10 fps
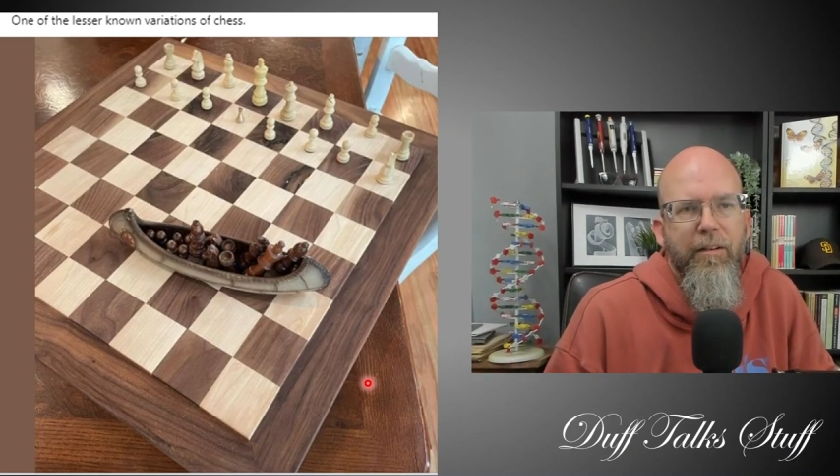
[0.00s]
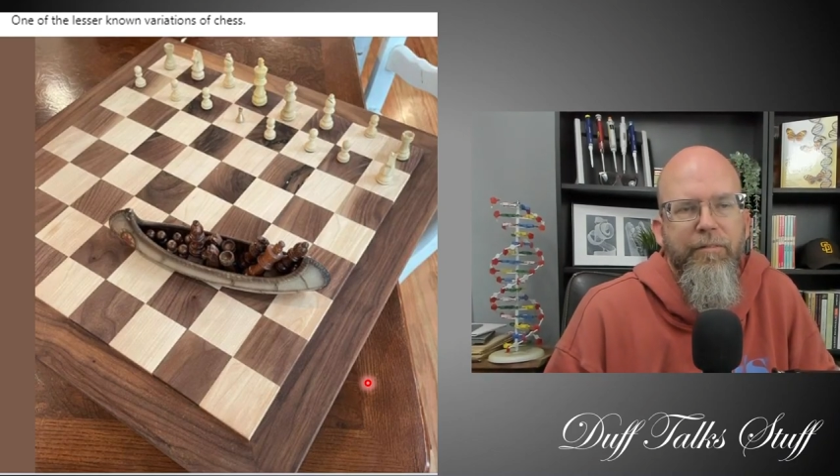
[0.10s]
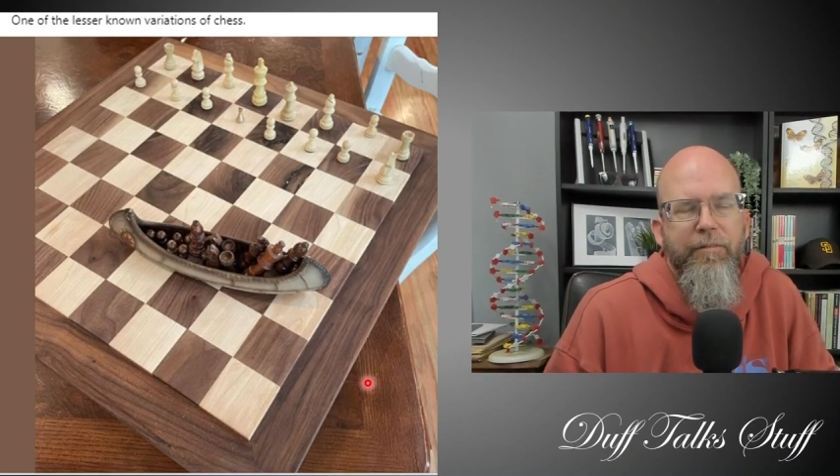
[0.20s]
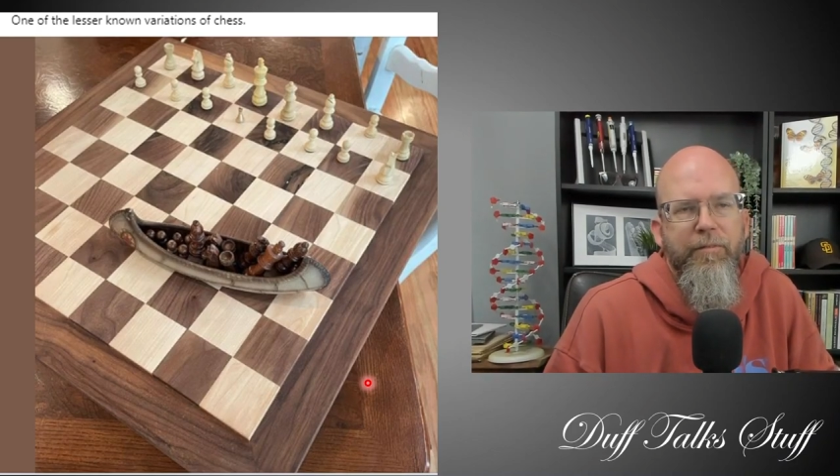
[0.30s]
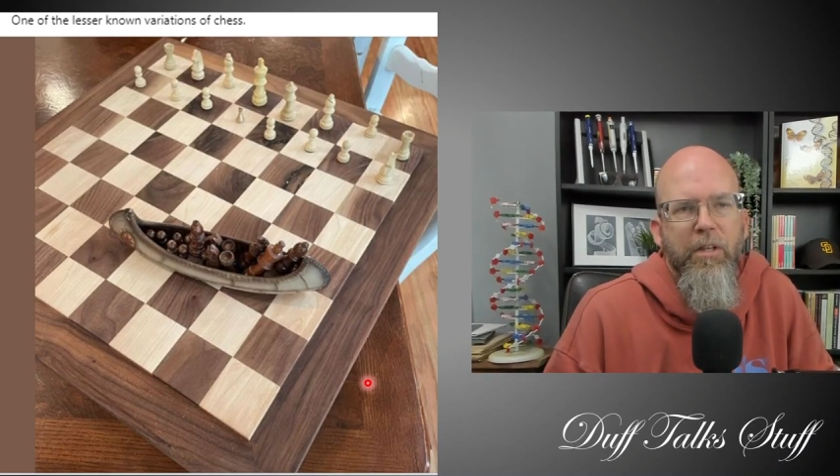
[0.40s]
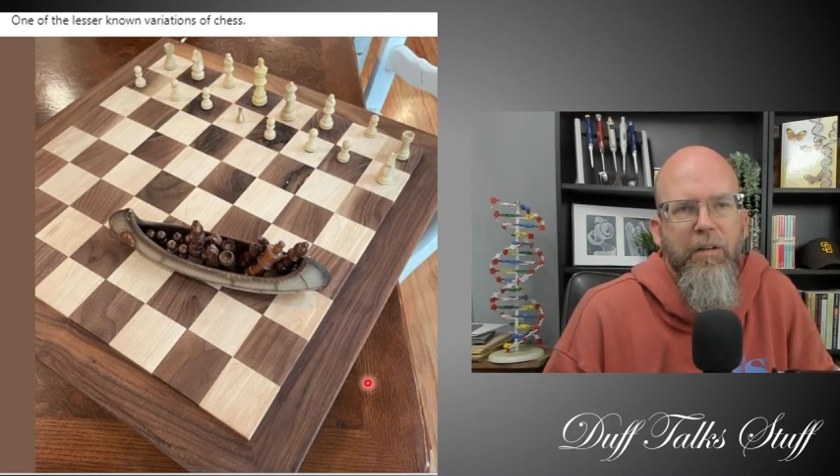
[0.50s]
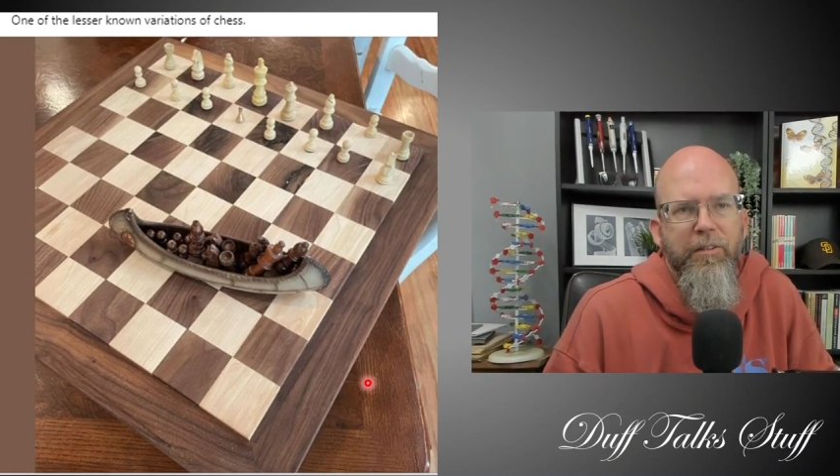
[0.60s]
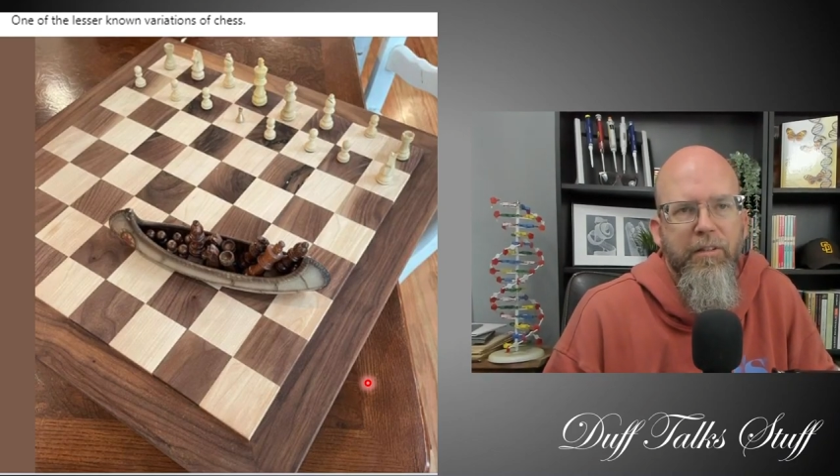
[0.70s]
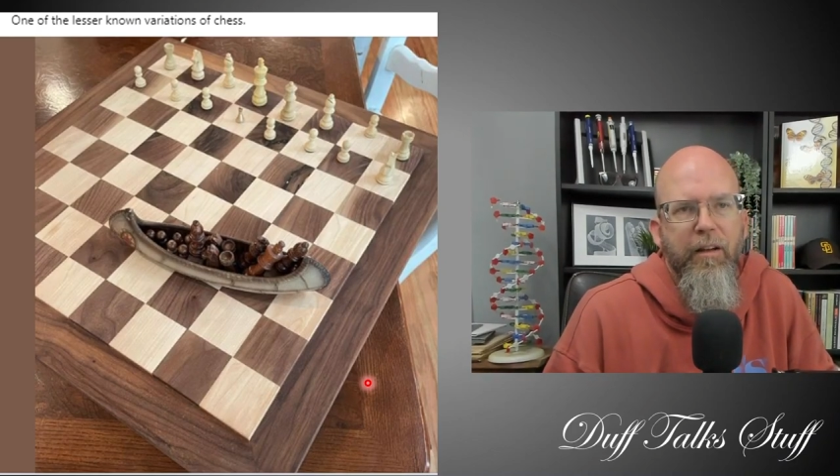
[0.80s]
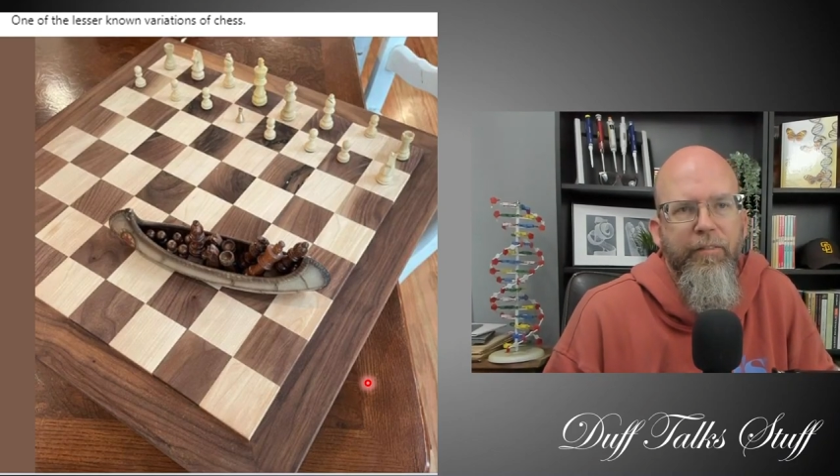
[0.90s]
Duff
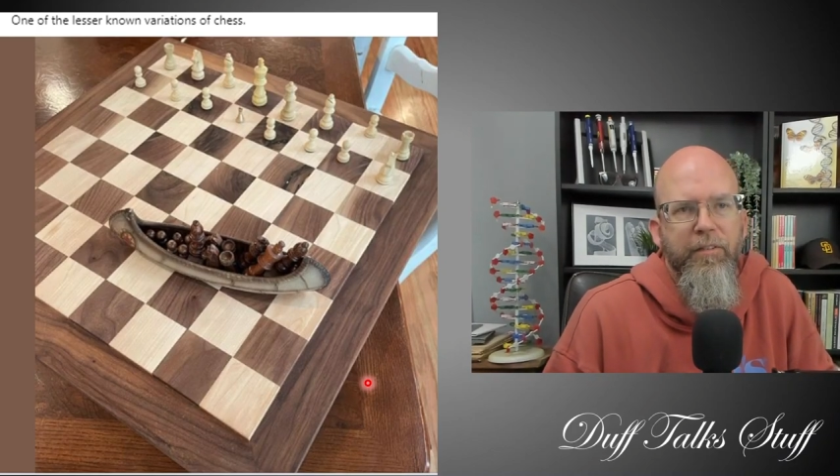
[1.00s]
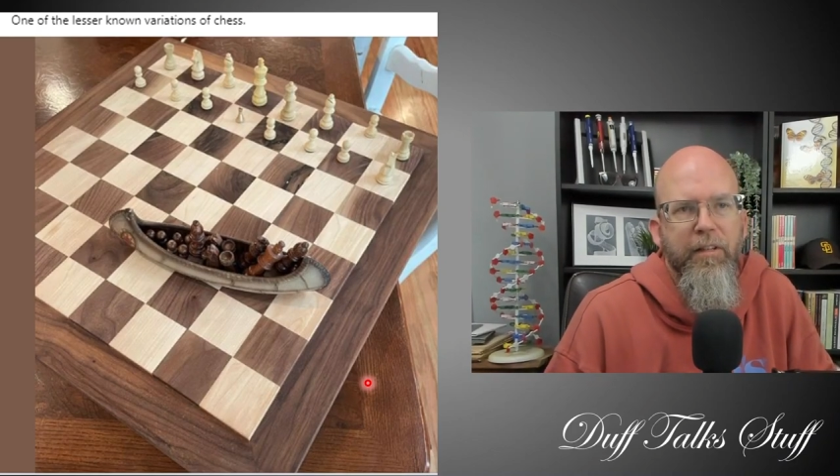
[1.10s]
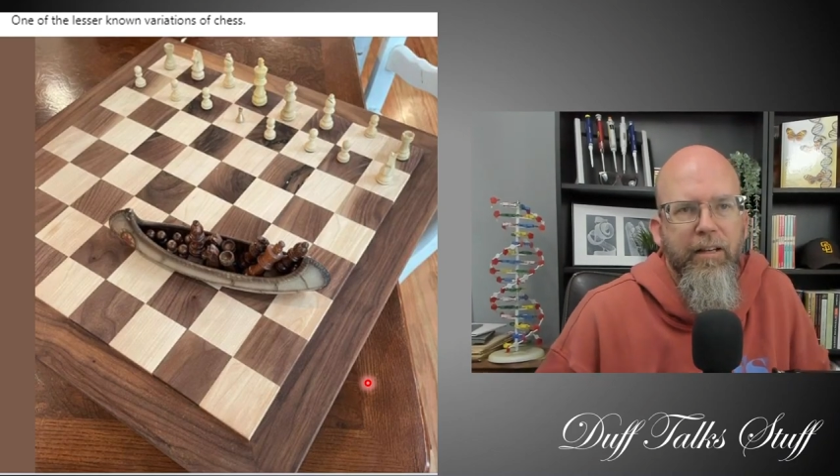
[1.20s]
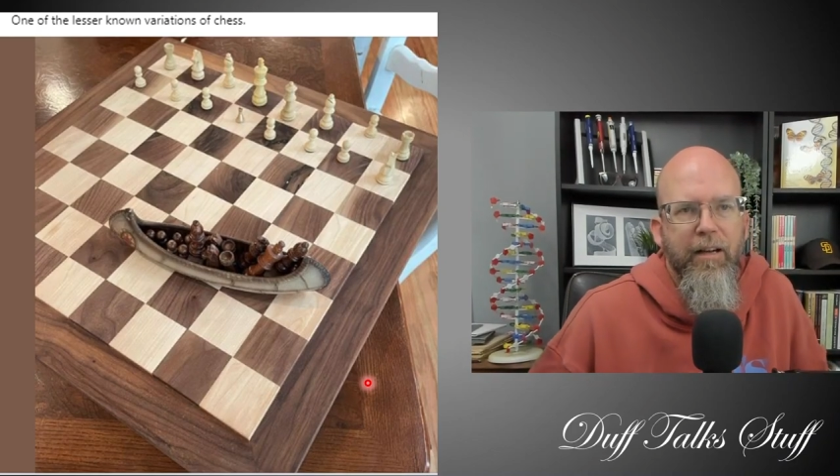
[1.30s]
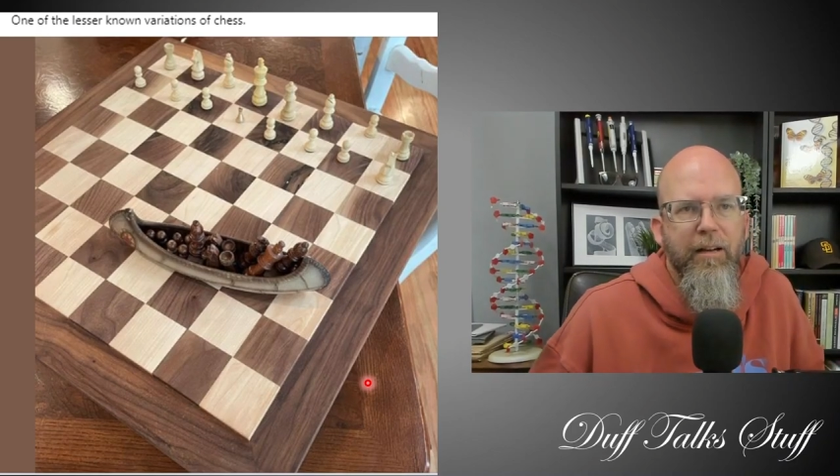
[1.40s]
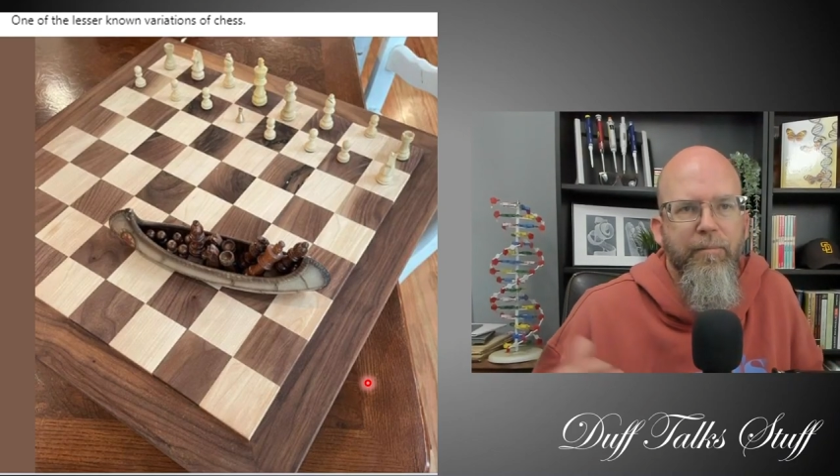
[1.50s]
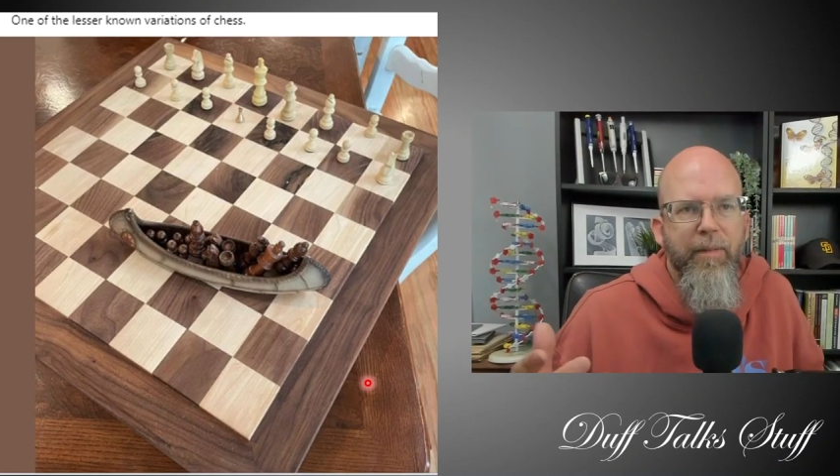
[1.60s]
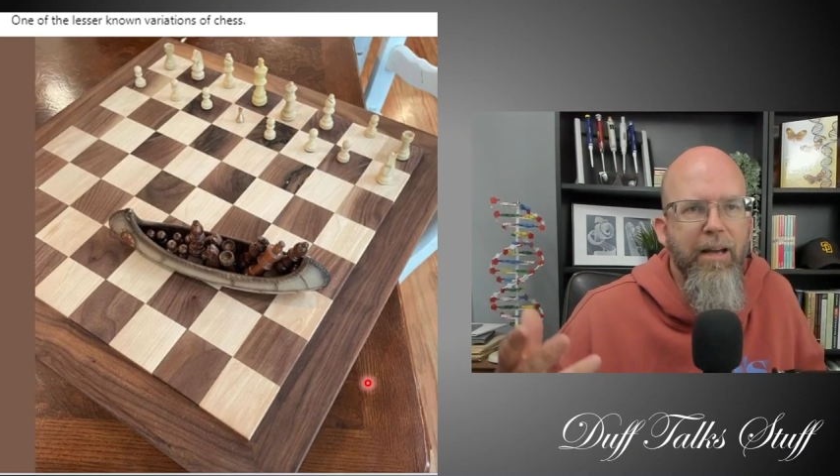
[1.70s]
Talk stuff is like I'm